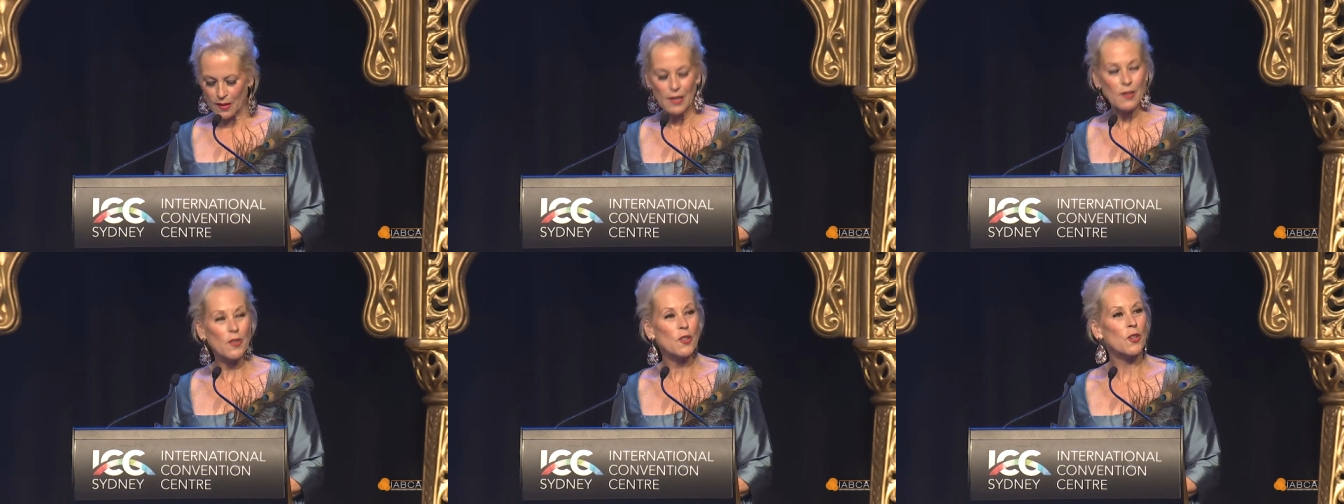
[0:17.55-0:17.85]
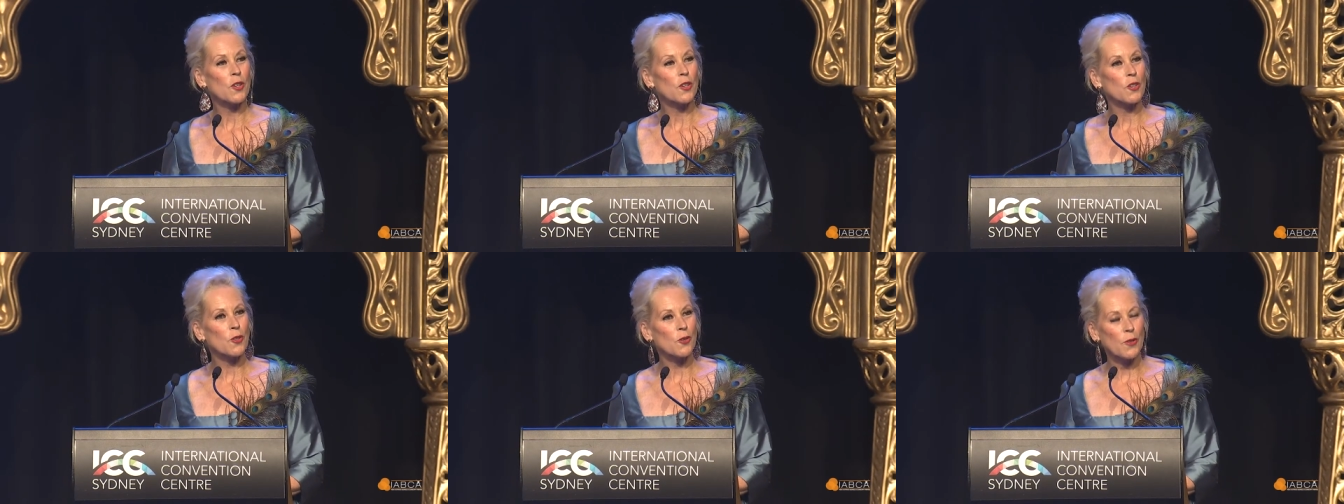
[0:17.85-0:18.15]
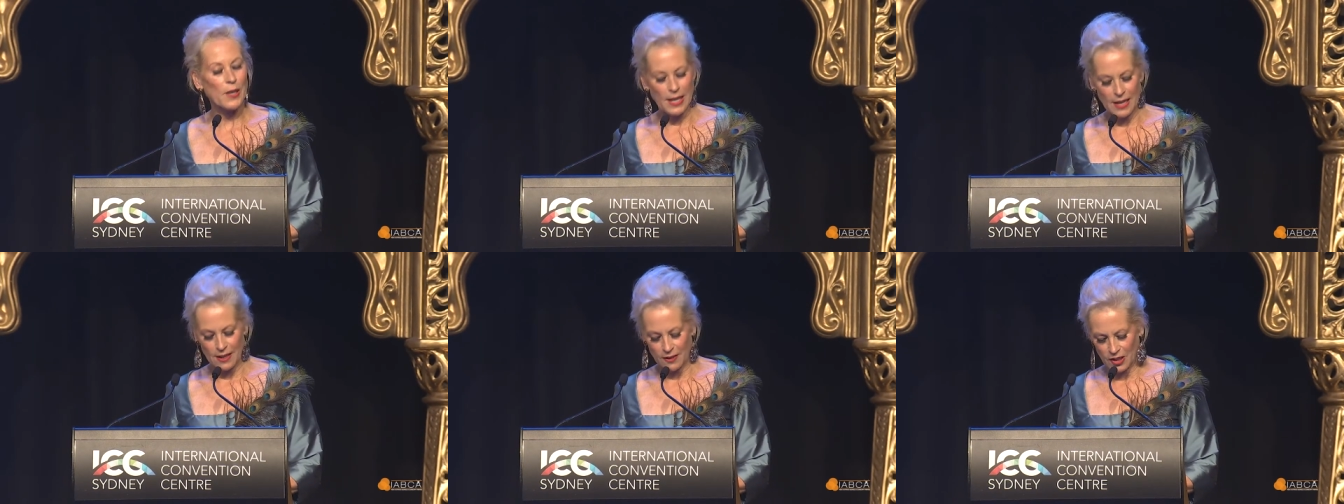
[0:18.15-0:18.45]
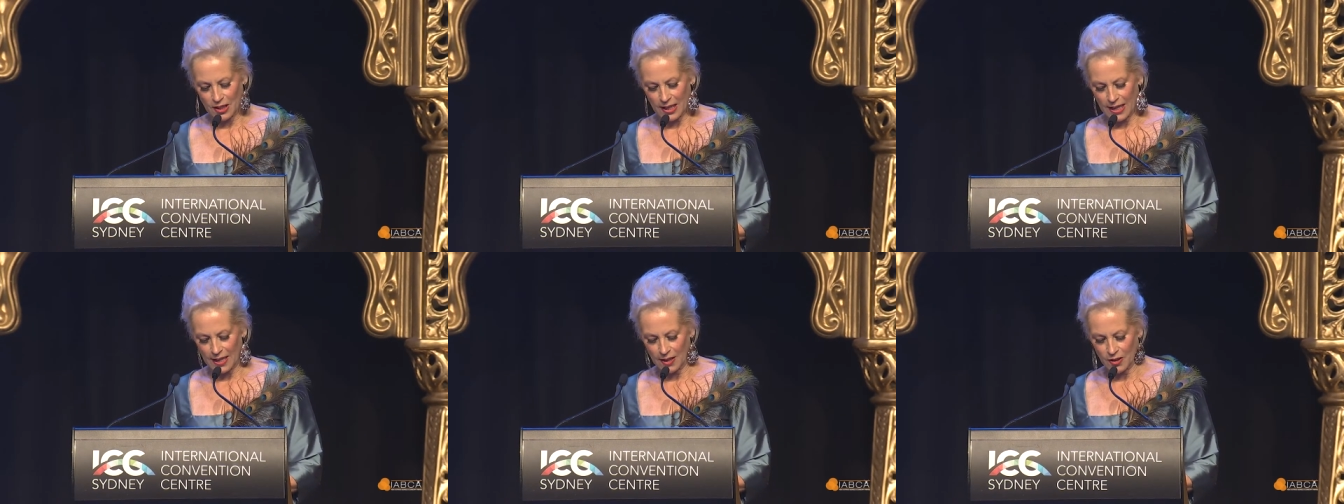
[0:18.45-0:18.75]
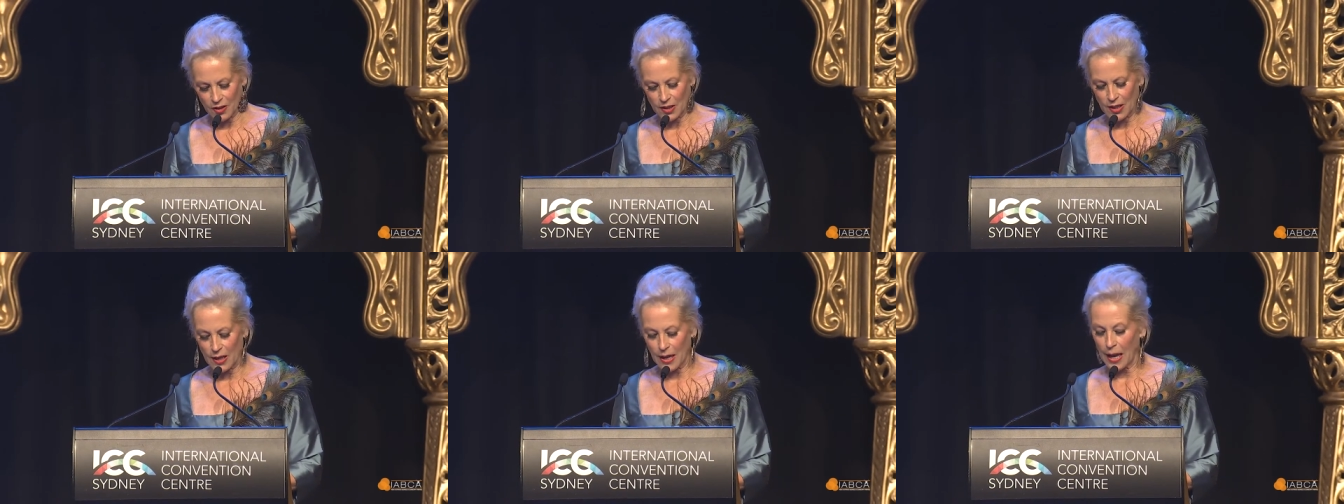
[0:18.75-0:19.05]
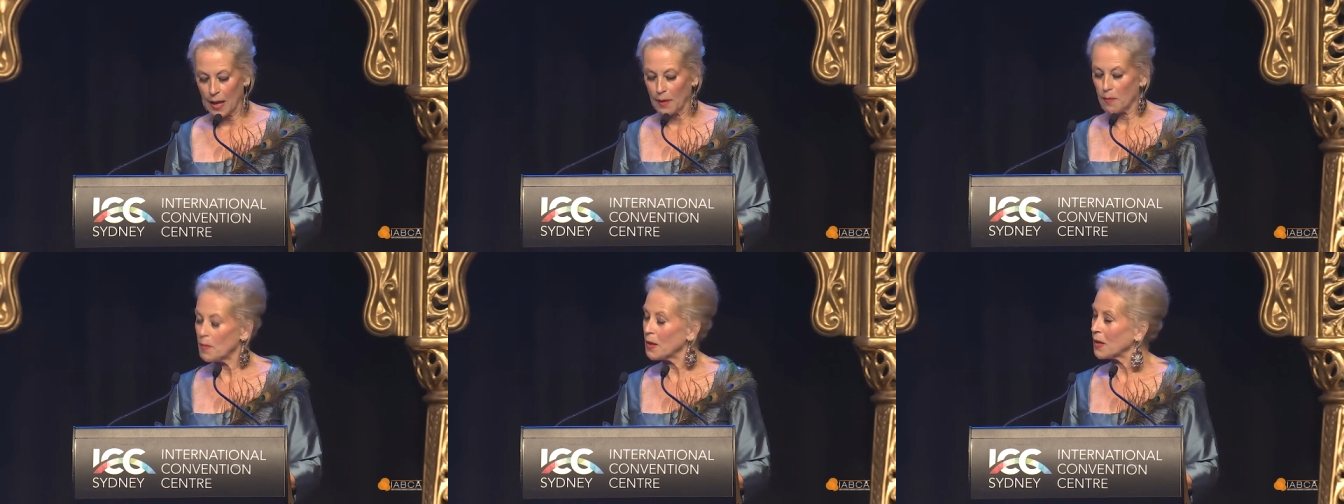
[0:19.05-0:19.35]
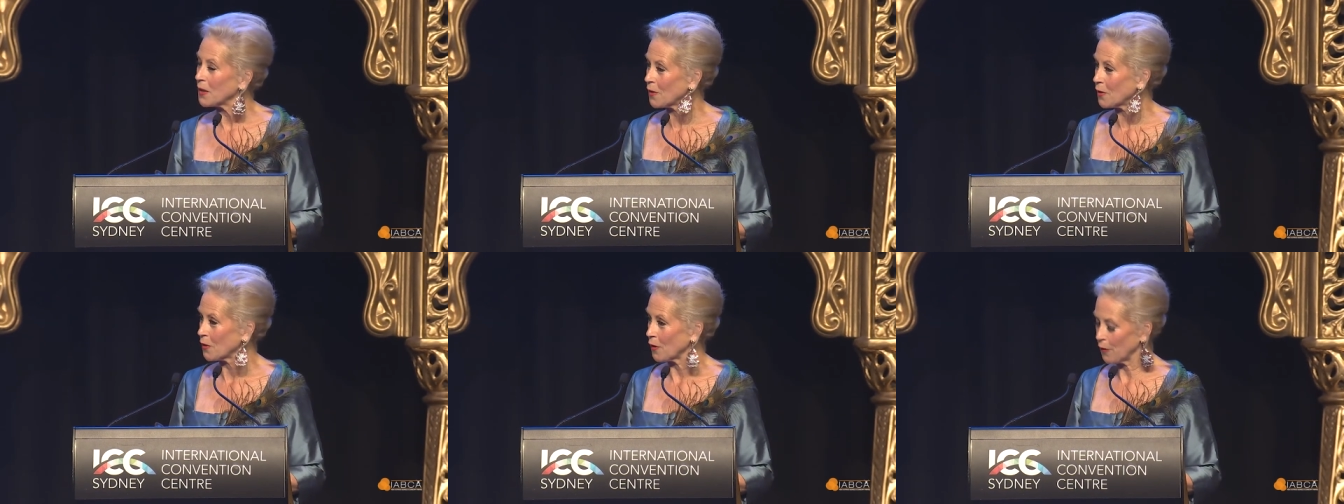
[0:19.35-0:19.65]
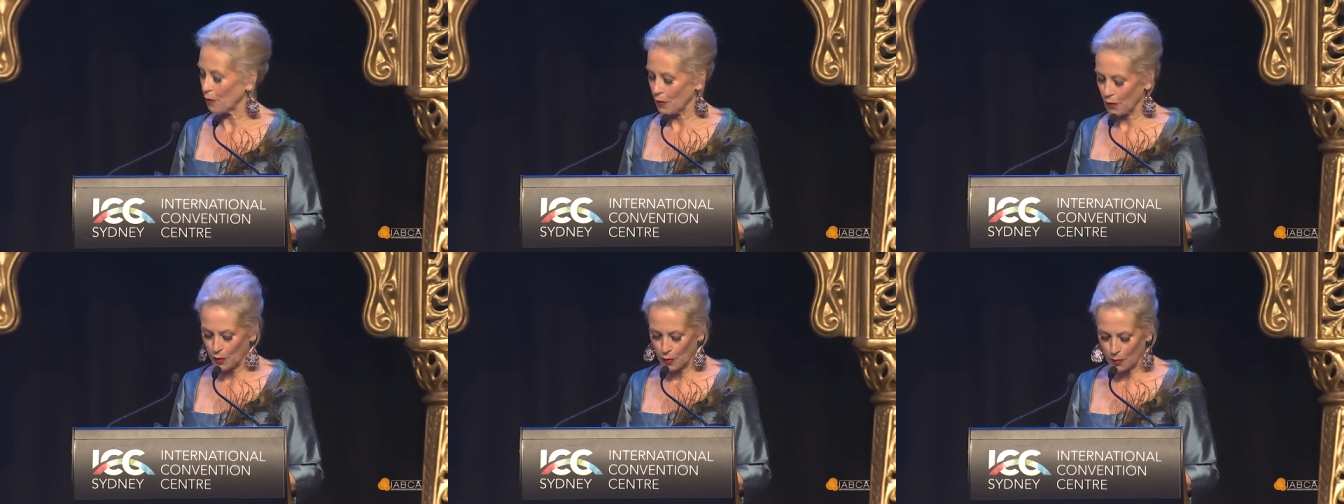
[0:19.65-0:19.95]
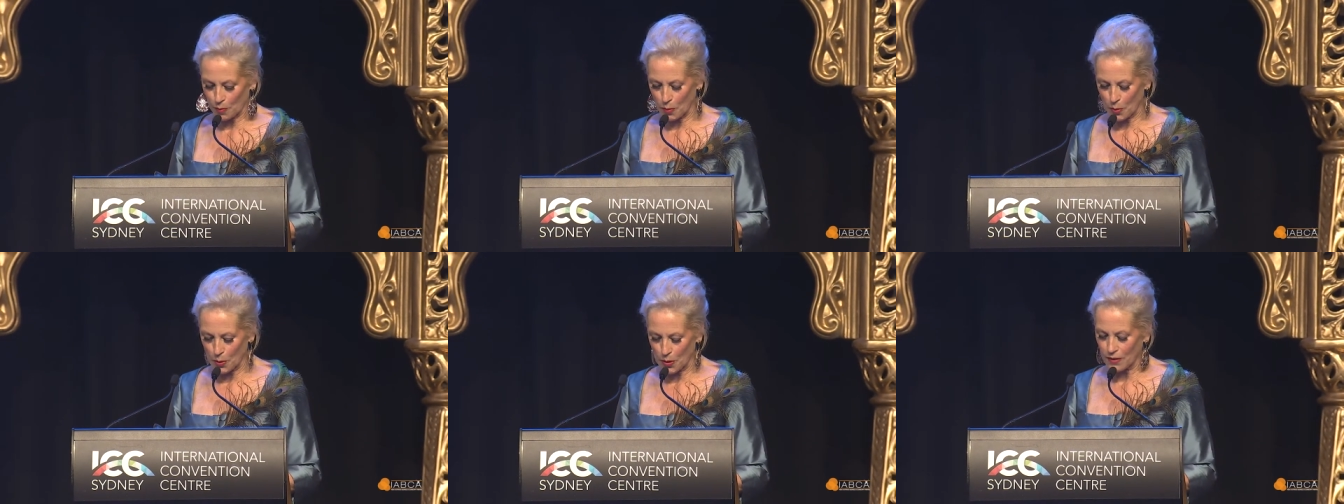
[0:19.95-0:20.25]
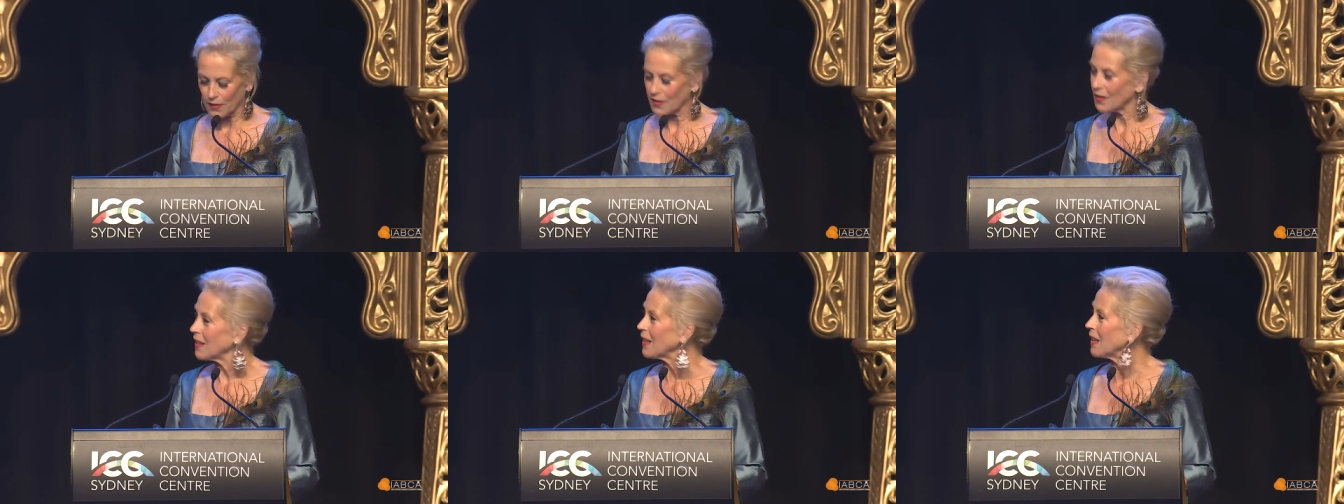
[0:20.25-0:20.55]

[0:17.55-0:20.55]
and Tertiary Education and Minister for Sport,